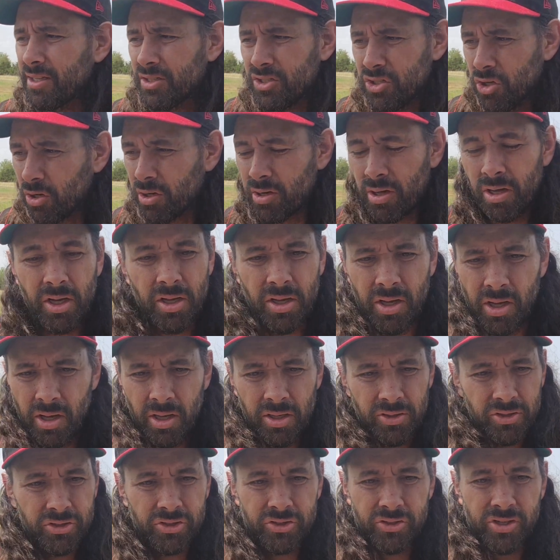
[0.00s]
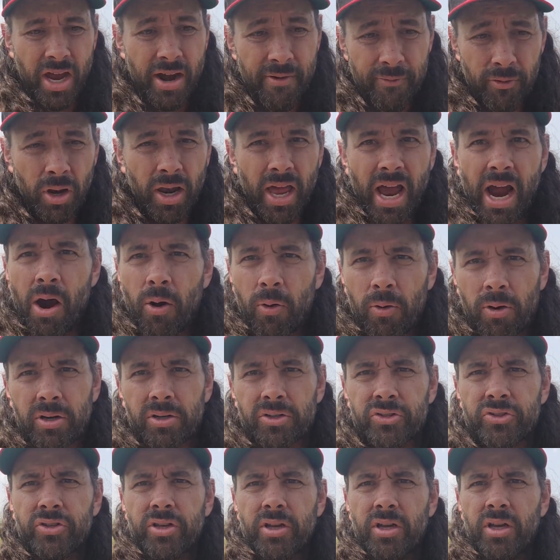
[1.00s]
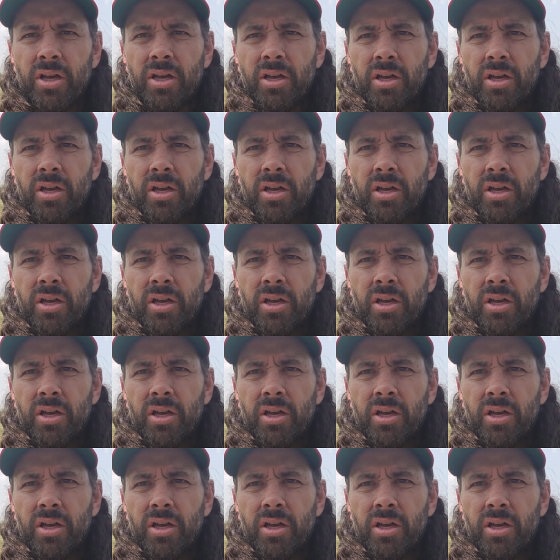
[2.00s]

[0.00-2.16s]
It took several hours